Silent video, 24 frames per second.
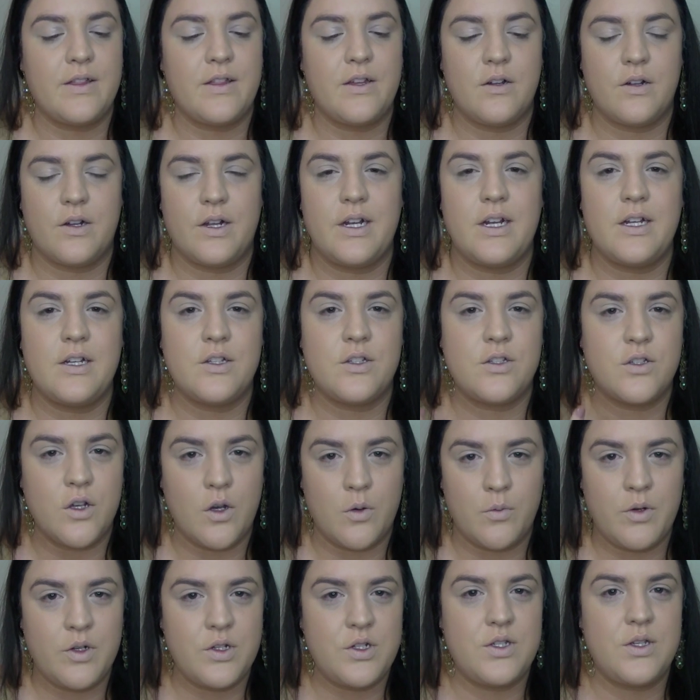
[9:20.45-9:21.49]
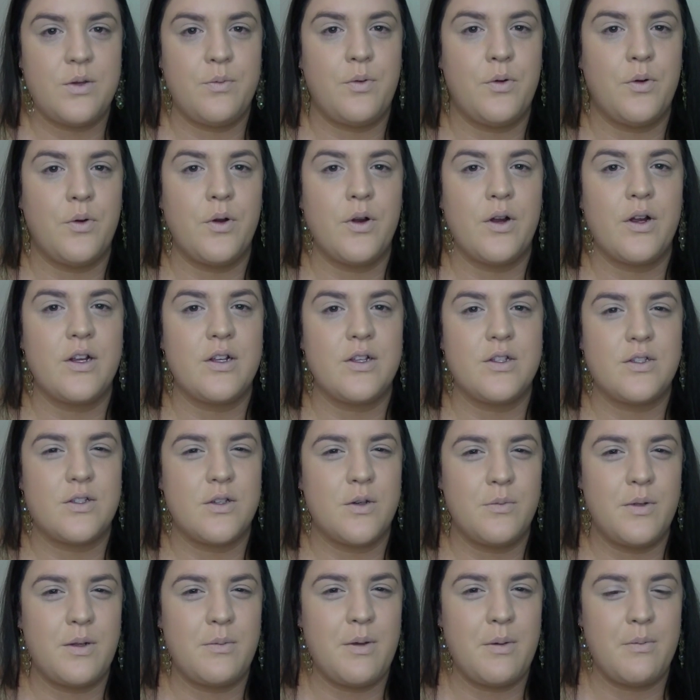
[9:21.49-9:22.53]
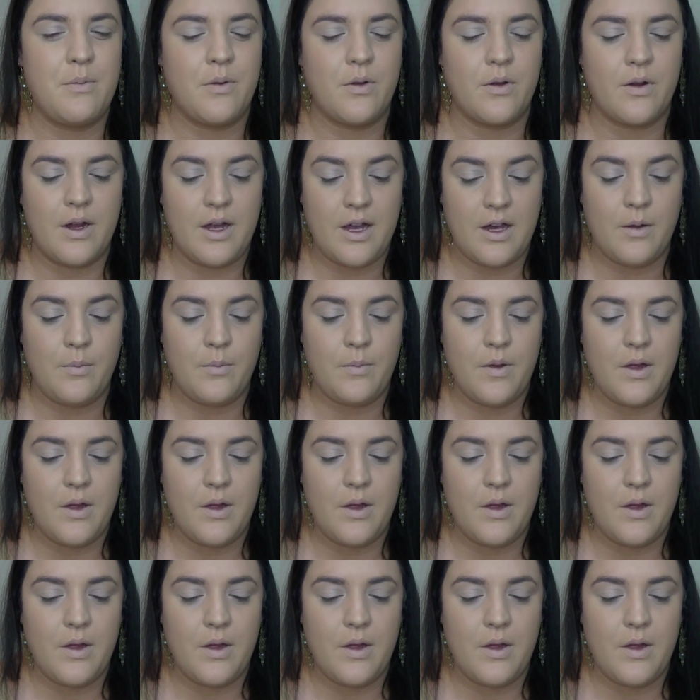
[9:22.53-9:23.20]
They're getting so much support, and so many people are